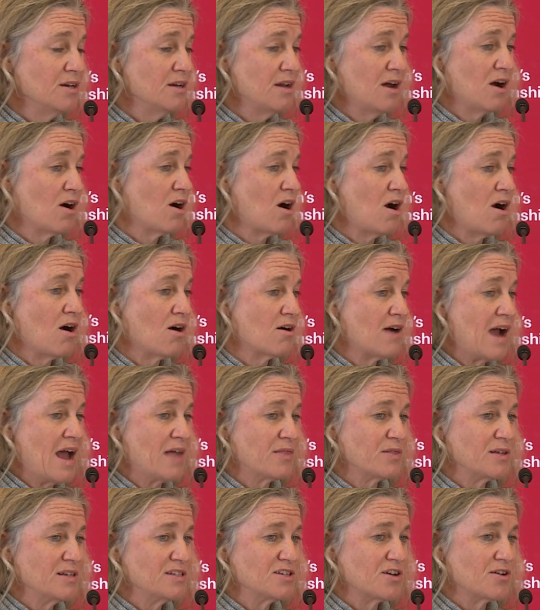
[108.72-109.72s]
our, our
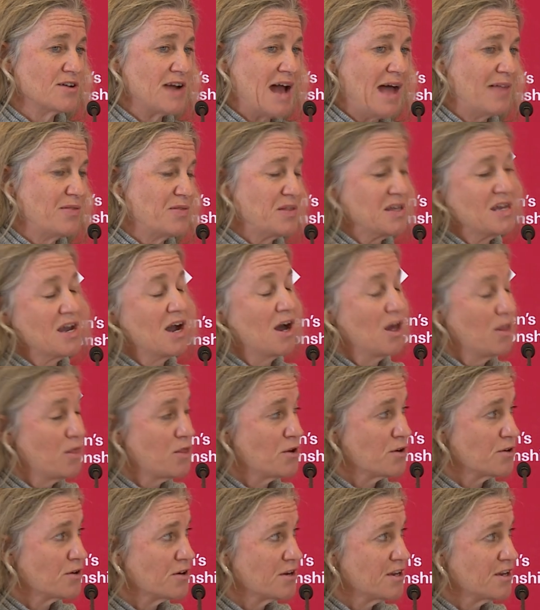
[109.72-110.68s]
athletes are not the other.